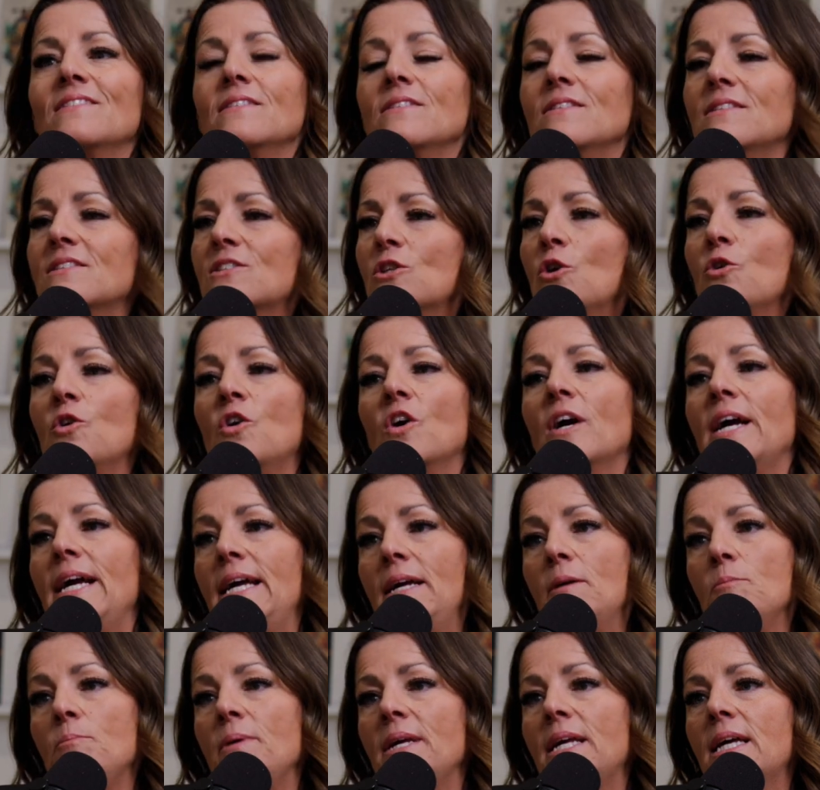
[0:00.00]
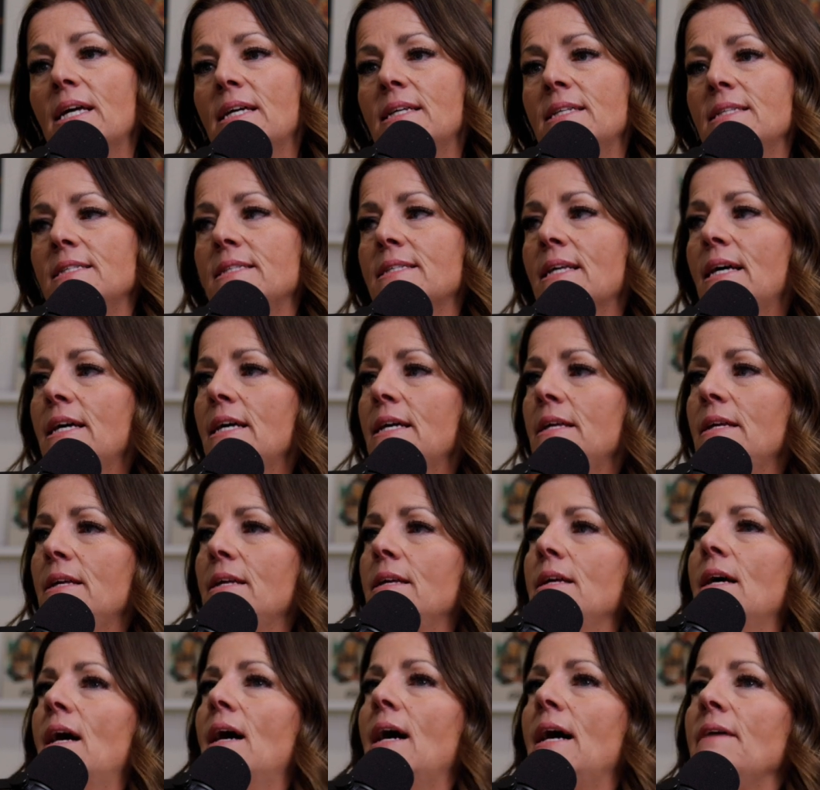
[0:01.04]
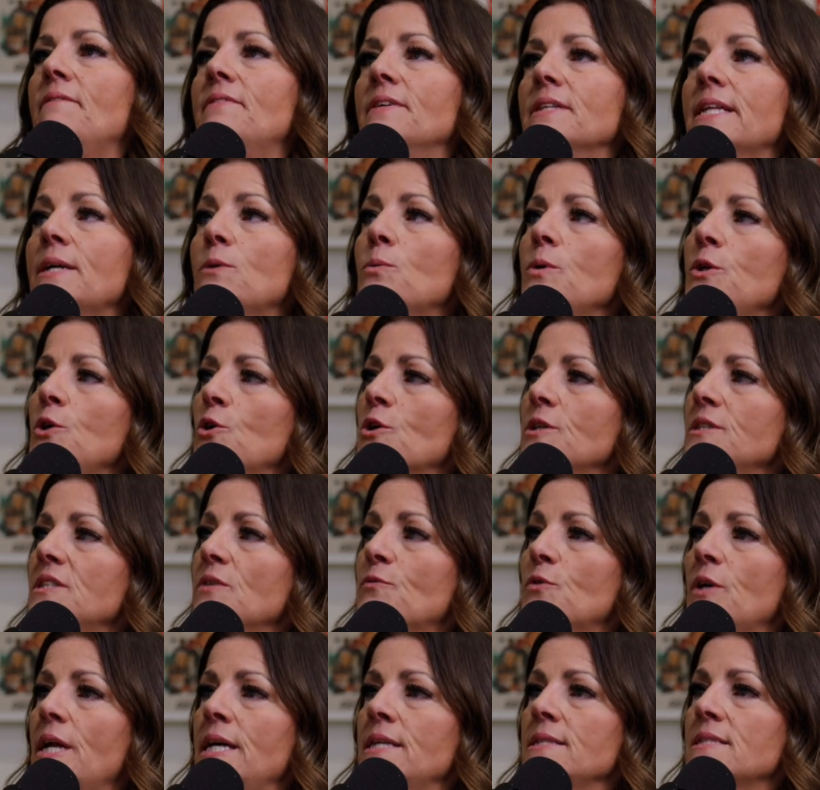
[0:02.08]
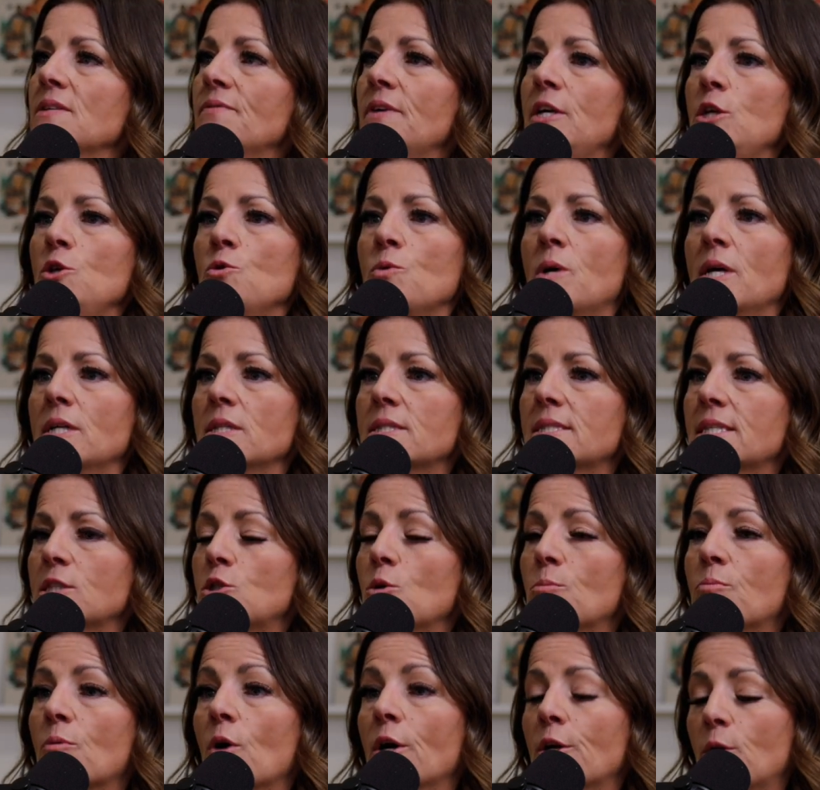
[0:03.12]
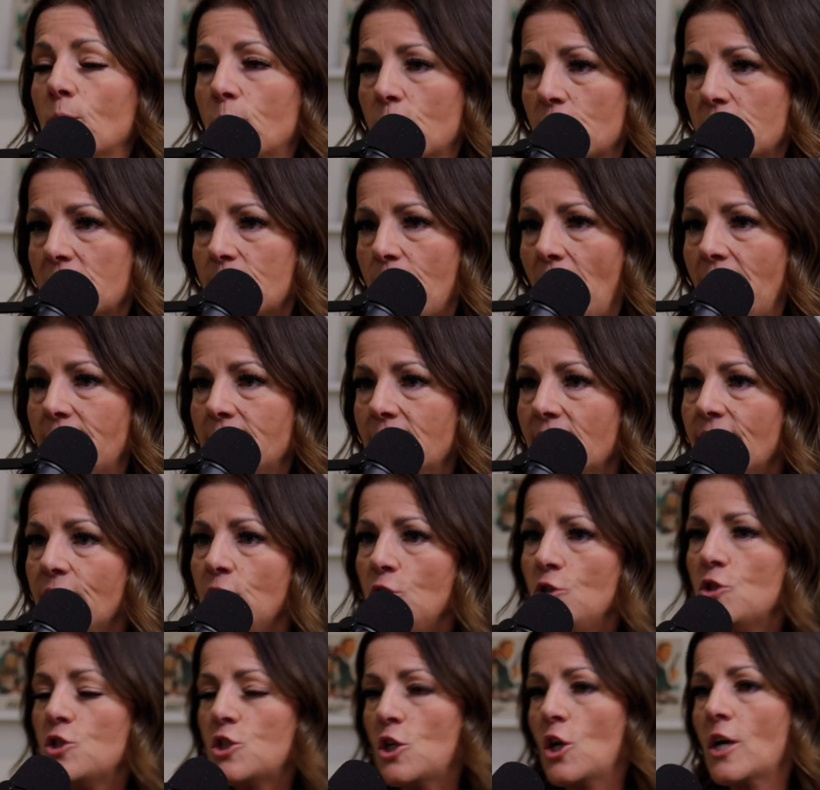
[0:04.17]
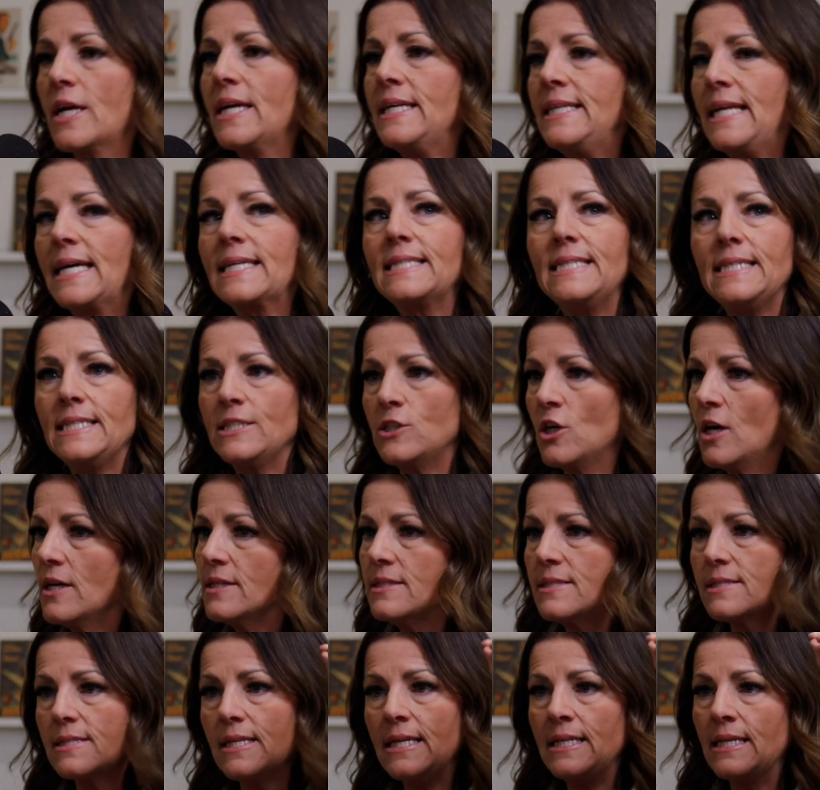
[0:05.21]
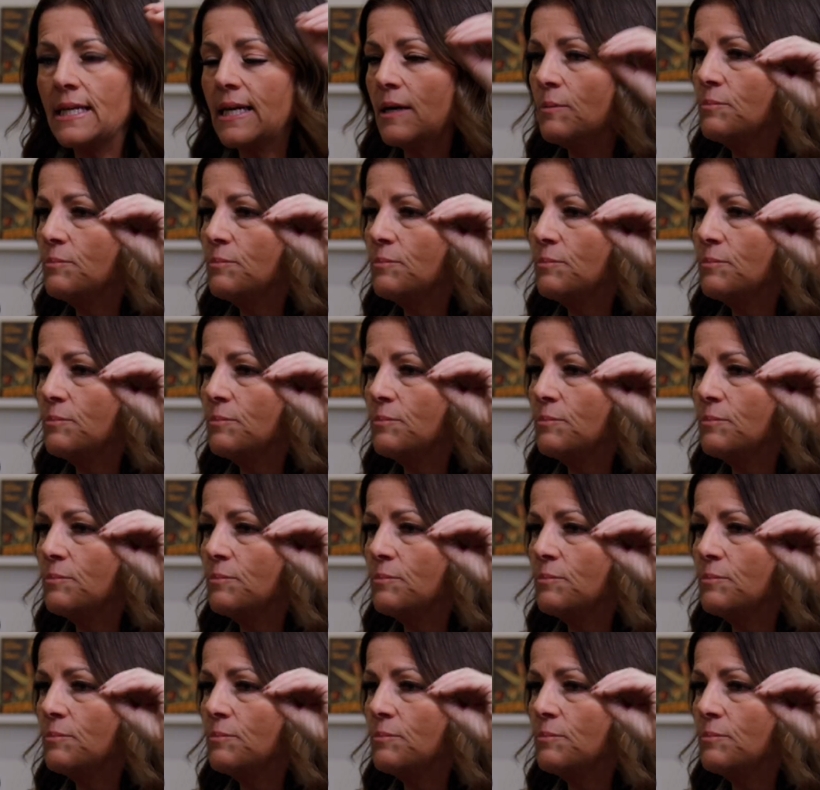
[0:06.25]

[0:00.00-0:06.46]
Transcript: so great because I feel like when you're on different ends of it, you get such a broader perspective and you start connecting dots in a